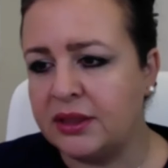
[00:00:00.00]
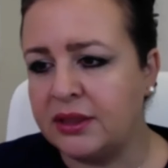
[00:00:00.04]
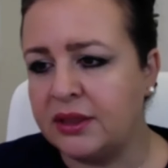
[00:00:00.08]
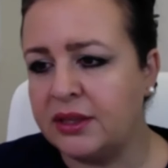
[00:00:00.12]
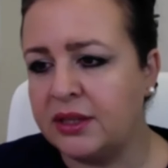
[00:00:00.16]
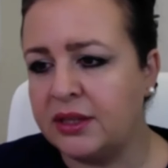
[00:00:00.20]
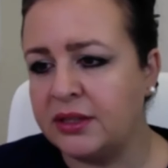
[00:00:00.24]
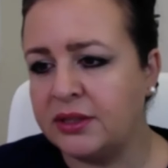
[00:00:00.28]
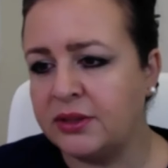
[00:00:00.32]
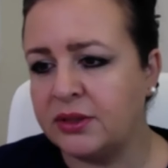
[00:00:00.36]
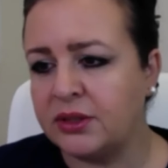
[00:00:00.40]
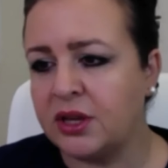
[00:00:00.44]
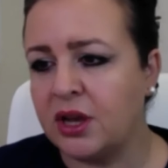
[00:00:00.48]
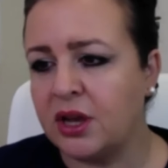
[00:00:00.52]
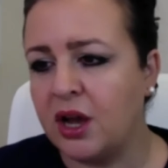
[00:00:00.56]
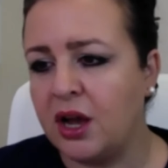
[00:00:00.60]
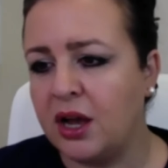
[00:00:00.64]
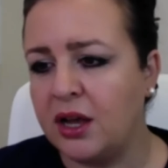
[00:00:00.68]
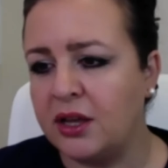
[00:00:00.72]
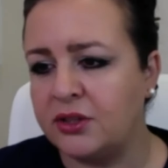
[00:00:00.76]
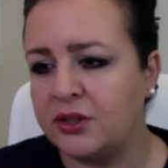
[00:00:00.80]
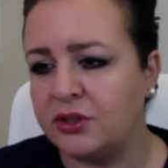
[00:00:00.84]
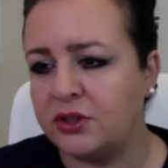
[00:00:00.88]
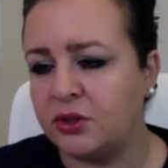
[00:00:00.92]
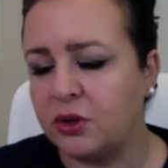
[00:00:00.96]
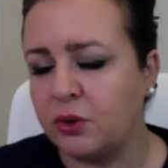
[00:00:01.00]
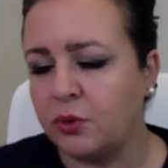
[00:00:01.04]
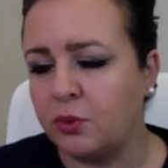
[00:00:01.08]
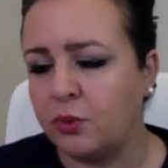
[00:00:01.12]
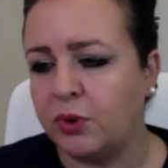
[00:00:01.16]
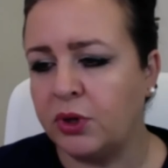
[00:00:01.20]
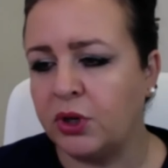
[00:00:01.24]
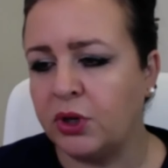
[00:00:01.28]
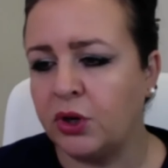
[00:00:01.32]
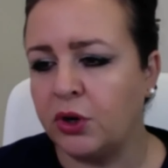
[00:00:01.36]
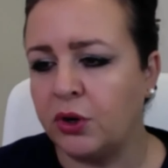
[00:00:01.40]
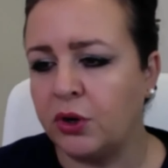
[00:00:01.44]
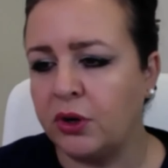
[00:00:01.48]
This caused
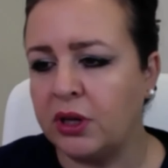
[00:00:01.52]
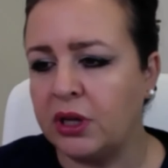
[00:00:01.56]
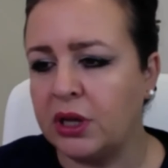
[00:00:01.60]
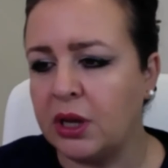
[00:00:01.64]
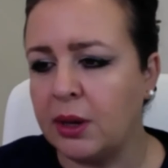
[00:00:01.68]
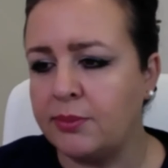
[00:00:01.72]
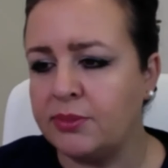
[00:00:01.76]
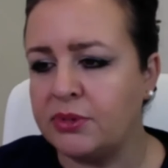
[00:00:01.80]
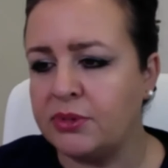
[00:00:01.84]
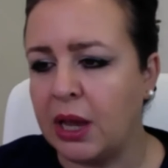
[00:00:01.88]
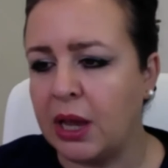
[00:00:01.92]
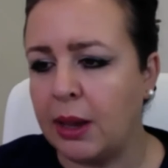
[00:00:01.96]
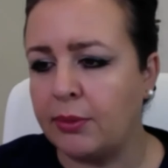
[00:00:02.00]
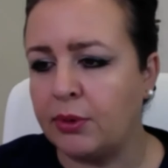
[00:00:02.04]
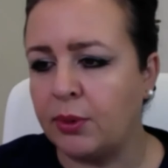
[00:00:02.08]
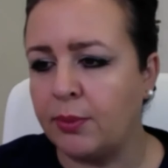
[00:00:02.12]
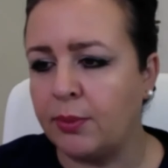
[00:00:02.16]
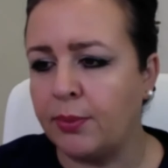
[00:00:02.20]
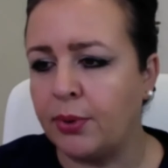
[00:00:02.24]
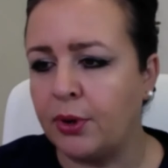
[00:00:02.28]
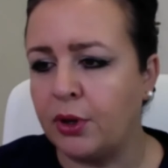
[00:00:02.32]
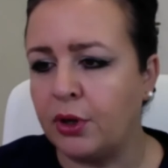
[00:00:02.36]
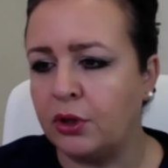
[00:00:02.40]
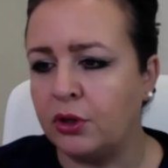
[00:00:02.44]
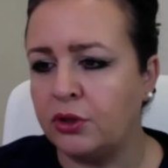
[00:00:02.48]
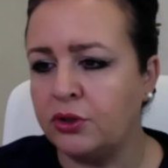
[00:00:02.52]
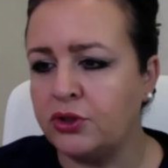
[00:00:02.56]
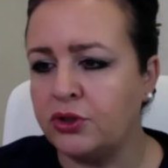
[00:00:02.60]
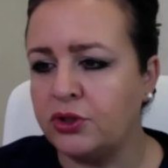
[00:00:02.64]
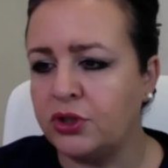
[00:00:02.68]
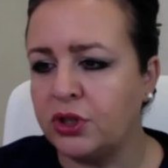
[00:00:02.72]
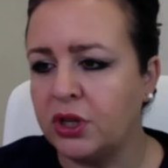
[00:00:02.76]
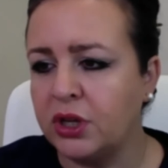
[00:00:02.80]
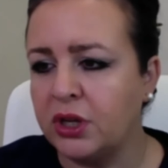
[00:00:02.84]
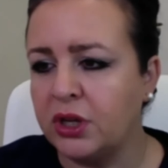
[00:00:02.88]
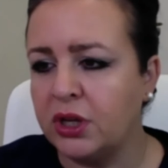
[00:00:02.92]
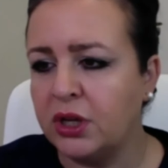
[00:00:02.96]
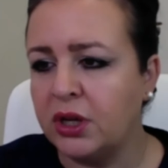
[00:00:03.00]
recurring abdominal
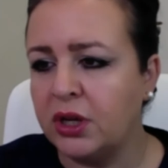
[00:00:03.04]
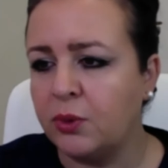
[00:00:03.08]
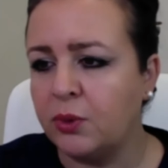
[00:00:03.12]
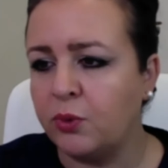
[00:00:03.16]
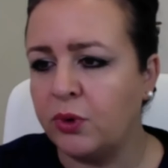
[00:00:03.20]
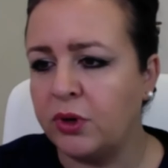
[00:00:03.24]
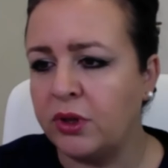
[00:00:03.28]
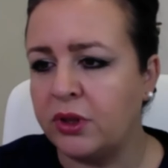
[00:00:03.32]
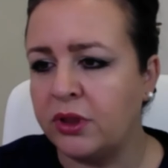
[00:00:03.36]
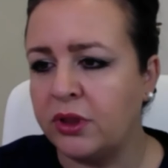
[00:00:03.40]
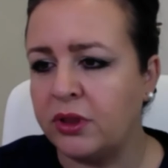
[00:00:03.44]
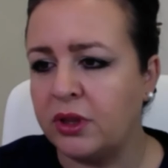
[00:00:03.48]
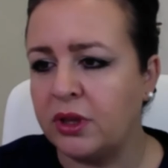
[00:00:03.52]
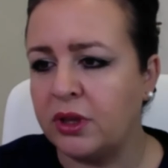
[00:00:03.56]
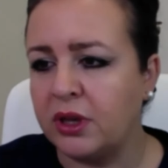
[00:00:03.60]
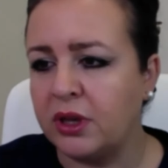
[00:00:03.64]
bulge with